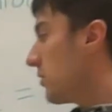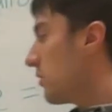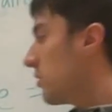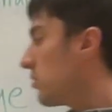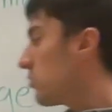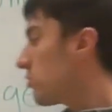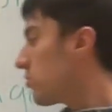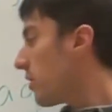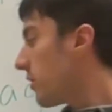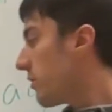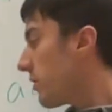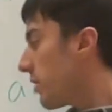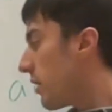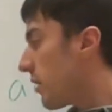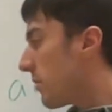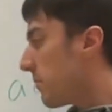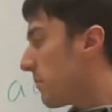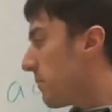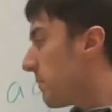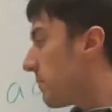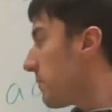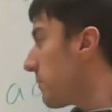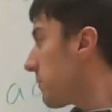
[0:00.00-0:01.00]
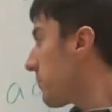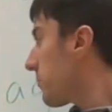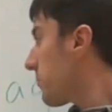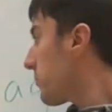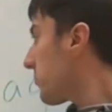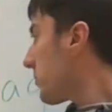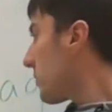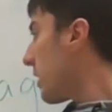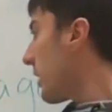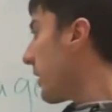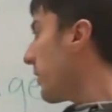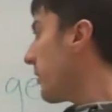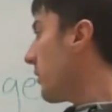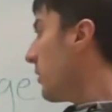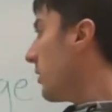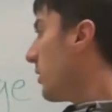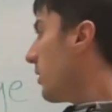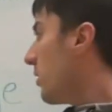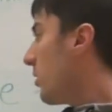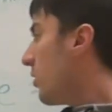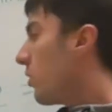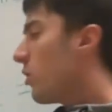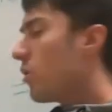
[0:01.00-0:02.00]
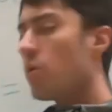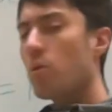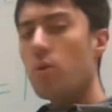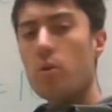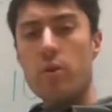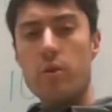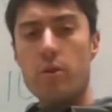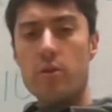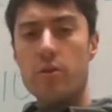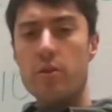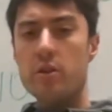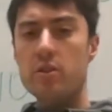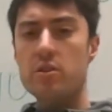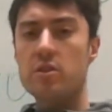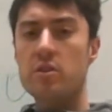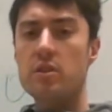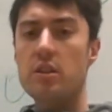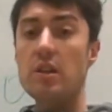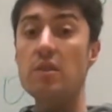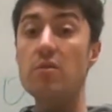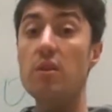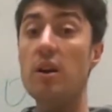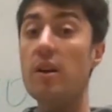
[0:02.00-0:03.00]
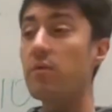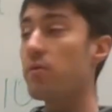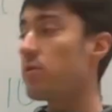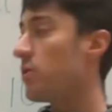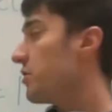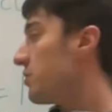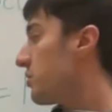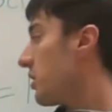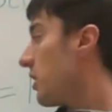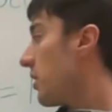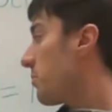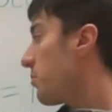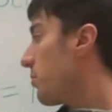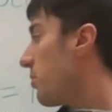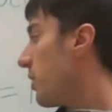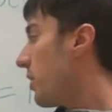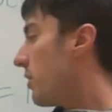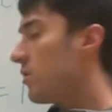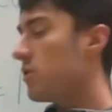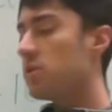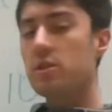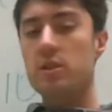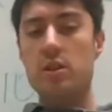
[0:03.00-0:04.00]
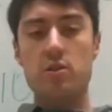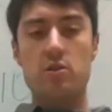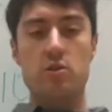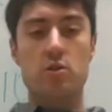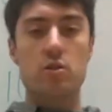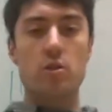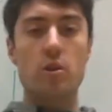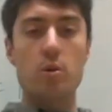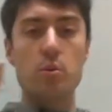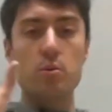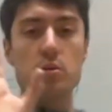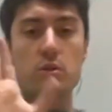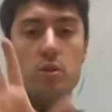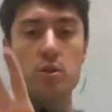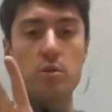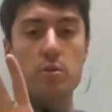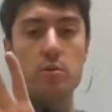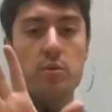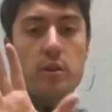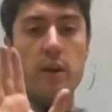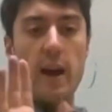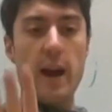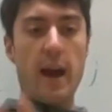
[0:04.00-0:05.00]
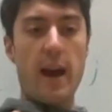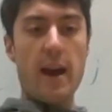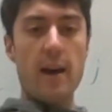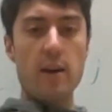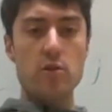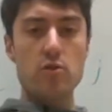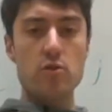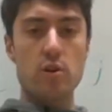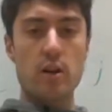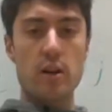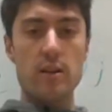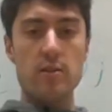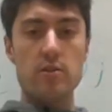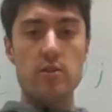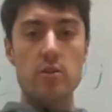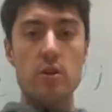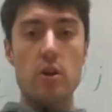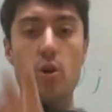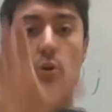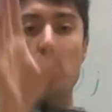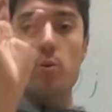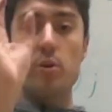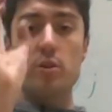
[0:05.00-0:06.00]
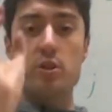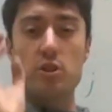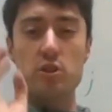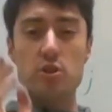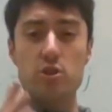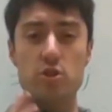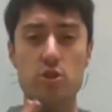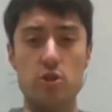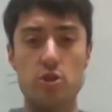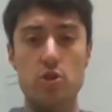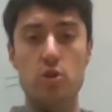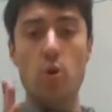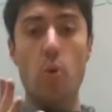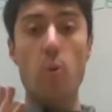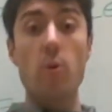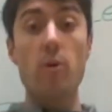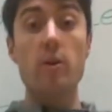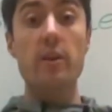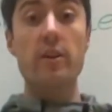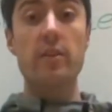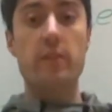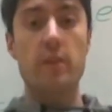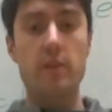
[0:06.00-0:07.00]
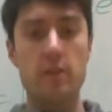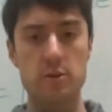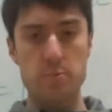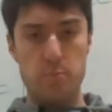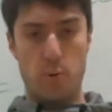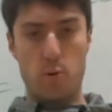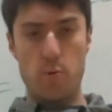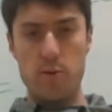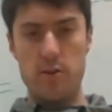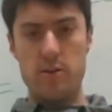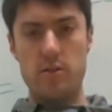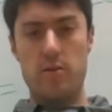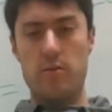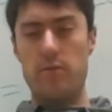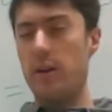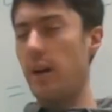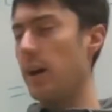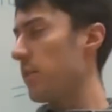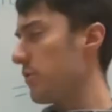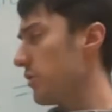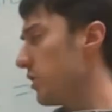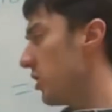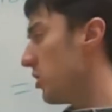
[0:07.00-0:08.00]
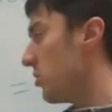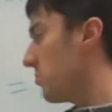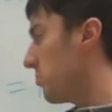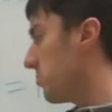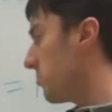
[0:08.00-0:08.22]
It's right there. Okay. This dereference operator says go to the address which is stored in this pointer value.